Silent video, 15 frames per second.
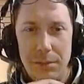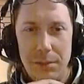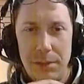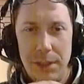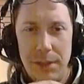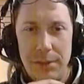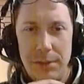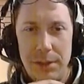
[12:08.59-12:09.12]

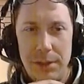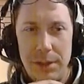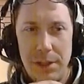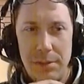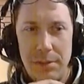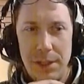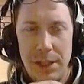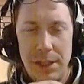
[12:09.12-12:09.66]
life just
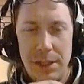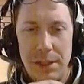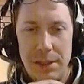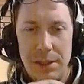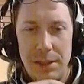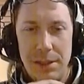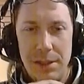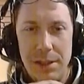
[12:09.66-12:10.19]
comes at
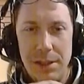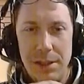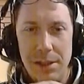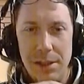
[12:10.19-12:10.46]
us, and,